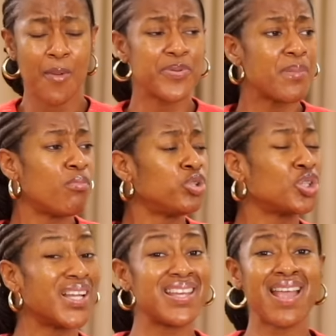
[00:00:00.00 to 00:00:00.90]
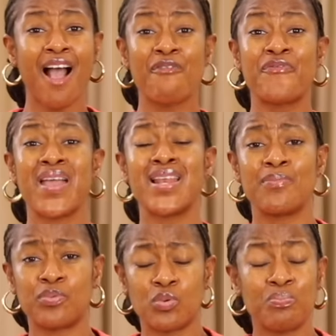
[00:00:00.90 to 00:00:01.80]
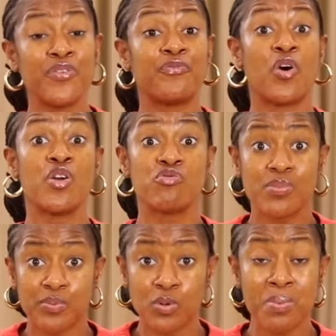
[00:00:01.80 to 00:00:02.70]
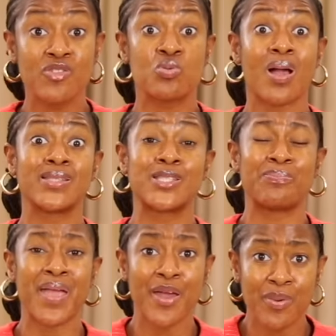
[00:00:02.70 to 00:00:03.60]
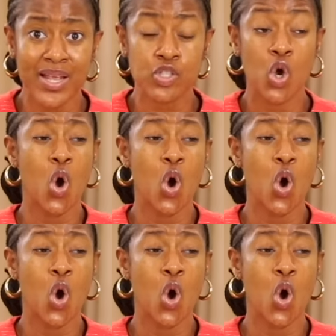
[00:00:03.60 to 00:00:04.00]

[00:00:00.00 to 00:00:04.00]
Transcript: be emotionally available, be vulnerable, be transparent.